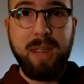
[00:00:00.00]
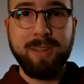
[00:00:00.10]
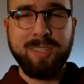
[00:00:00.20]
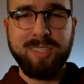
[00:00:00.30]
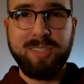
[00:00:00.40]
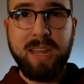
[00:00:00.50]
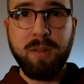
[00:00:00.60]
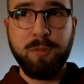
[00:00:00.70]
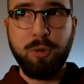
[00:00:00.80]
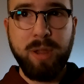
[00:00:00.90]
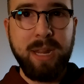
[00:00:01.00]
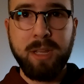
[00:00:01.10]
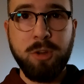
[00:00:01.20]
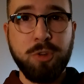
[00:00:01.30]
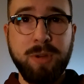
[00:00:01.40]
Instead of
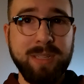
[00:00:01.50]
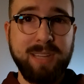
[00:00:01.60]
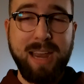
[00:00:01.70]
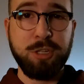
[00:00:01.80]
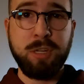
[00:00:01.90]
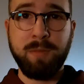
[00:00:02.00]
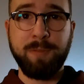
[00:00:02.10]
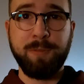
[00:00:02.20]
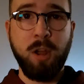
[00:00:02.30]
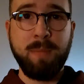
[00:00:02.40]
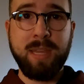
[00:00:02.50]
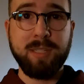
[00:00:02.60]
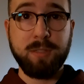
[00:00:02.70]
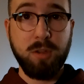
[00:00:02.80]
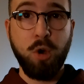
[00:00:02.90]
creating a new transaction from
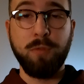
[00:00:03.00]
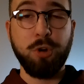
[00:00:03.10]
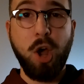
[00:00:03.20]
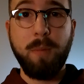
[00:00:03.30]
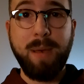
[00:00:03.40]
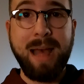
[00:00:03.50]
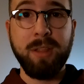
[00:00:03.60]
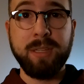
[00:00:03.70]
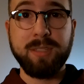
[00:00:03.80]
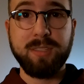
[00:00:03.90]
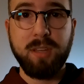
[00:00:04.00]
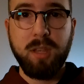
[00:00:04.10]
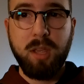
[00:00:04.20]
his overall balance,